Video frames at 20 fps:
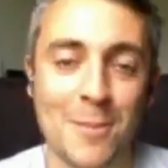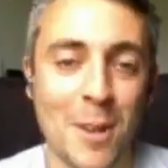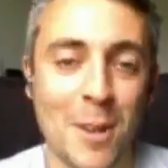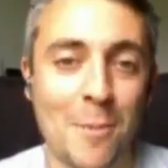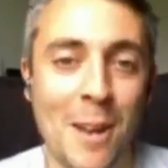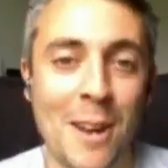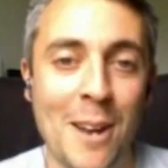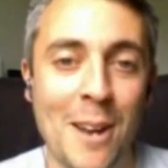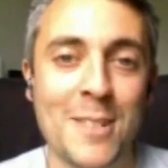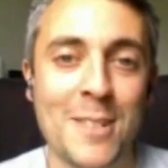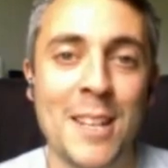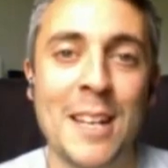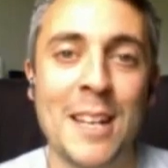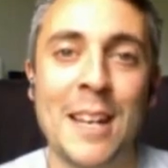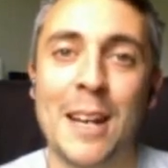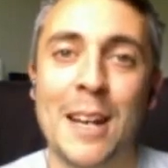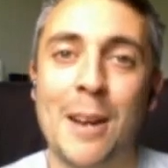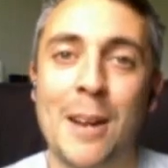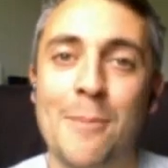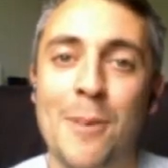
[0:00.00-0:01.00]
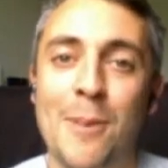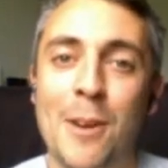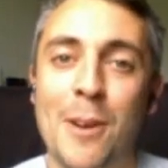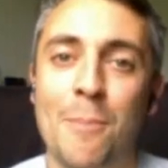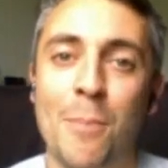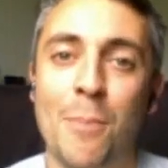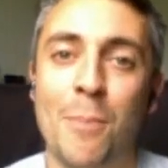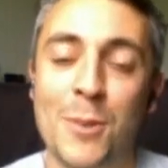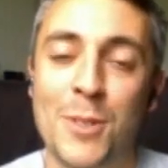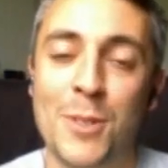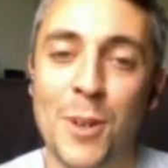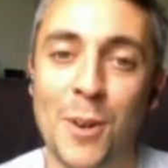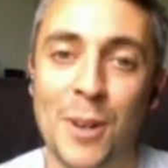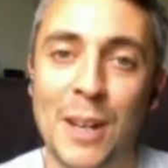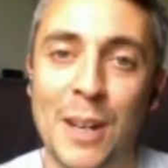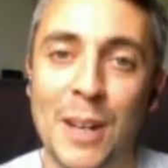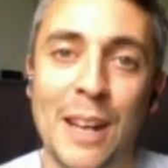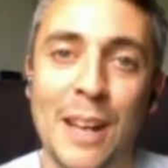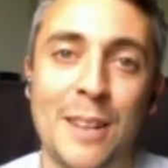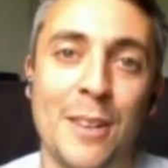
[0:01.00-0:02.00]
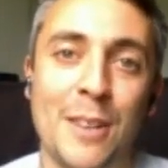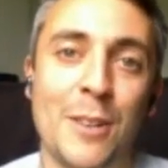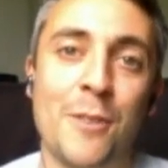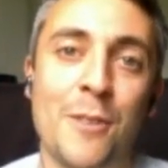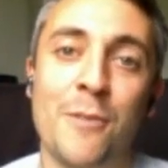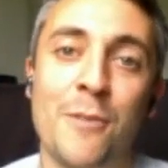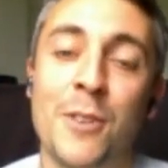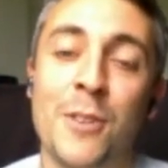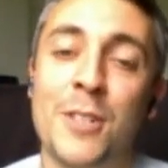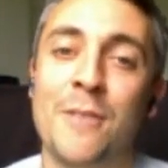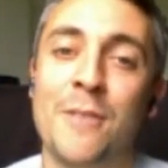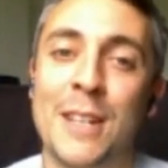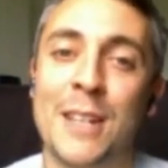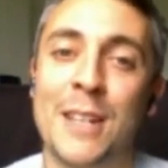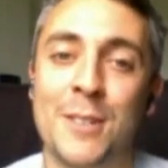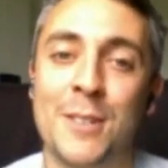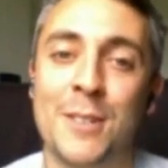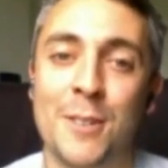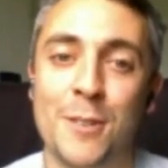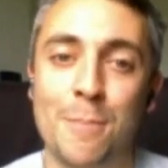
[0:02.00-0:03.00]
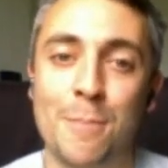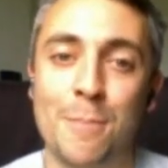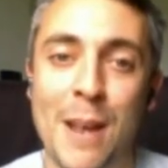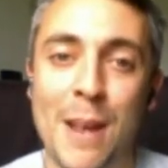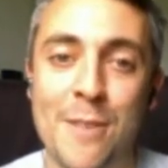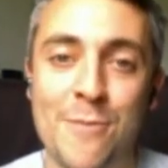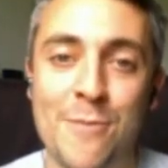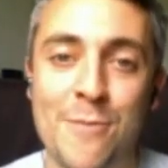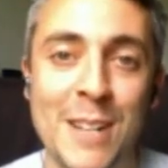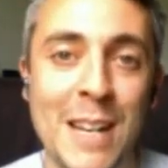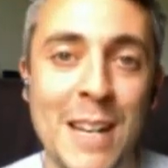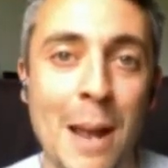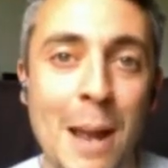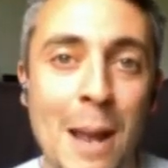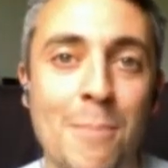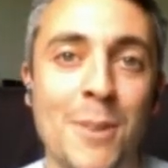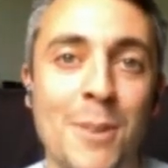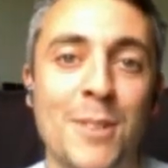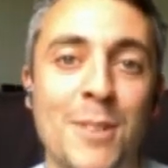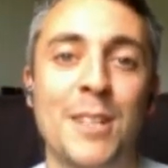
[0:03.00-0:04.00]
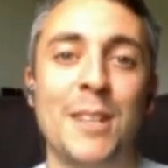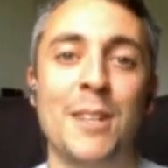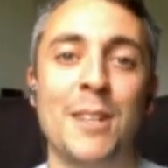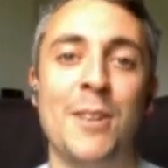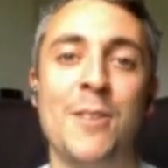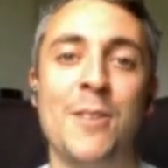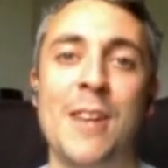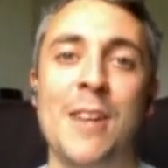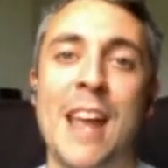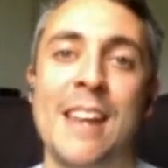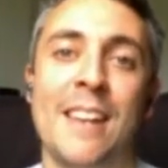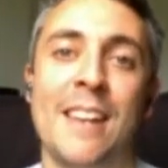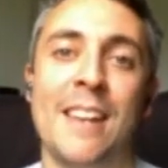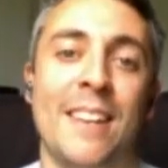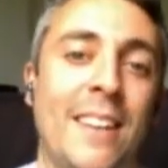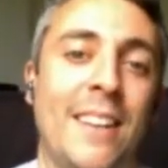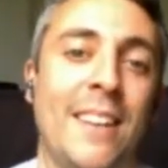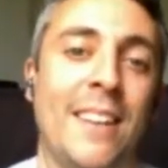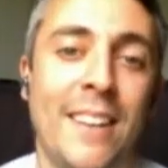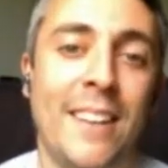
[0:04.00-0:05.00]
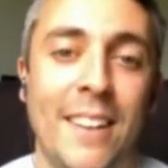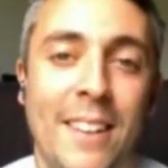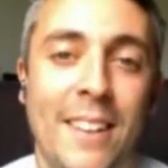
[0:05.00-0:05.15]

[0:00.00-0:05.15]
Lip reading: Tom Housley, and I'm a postdoc at the University of Exeter's Penryn campus in the UK.